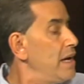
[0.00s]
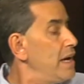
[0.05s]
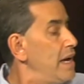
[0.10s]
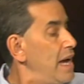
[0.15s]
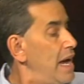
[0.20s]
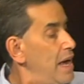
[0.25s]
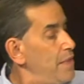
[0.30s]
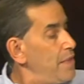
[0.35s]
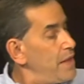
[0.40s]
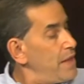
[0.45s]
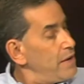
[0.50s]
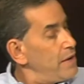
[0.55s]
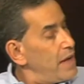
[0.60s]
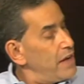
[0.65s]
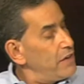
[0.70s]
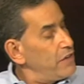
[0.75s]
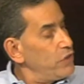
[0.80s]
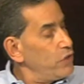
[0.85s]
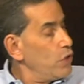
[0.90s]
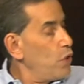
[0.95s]
And then
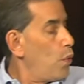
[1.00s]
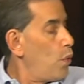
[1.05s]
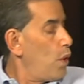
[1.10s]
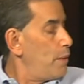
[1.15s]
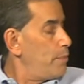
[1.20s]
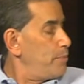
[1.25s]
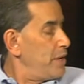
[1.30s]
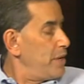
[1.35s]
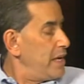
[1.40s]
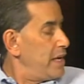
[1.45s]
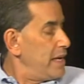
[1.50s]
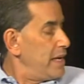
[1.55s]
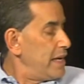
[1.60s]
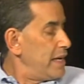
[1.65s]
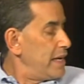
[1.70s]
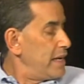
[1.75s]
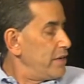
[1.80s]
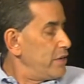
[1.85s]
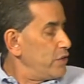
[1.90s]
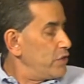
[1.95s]
as you go up
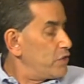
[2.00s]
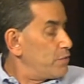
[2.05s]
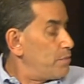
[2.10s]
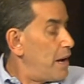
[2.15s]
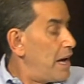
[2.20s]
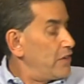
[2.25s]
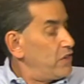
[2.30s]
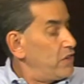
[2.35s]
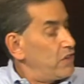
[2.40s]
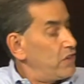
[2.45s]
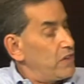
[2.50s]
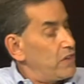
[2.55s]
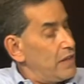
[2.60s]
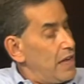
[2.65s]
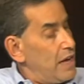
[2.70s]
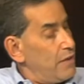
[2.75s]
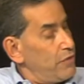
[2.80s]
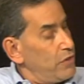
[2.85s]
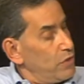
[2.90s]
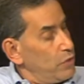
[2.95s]
in your sponsorship
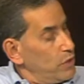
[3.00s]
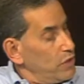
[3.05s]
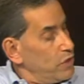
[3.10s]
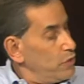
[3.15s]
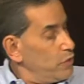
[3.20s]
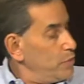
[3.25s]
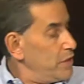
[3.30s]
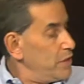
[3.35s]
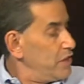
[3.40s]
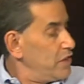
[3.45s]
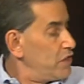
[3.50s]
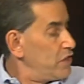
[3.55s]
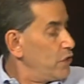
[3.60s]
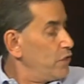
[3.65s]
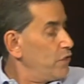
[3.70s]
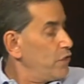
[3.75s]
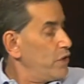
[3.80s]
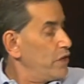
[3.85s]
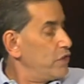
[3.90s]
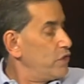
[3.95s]
level, which would be
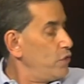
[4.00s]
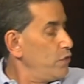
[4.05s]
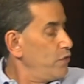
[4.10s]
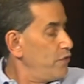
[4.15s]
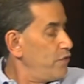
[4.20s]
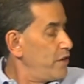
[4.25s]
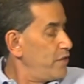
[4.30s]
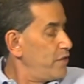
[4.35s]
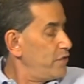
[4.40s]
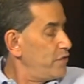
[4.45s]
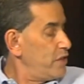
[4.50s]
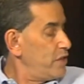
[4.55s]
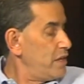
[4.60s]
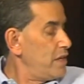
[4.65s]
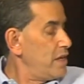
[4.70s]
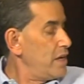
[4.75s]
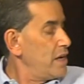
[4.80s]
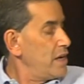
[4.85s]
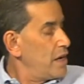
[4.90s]
silver at 250,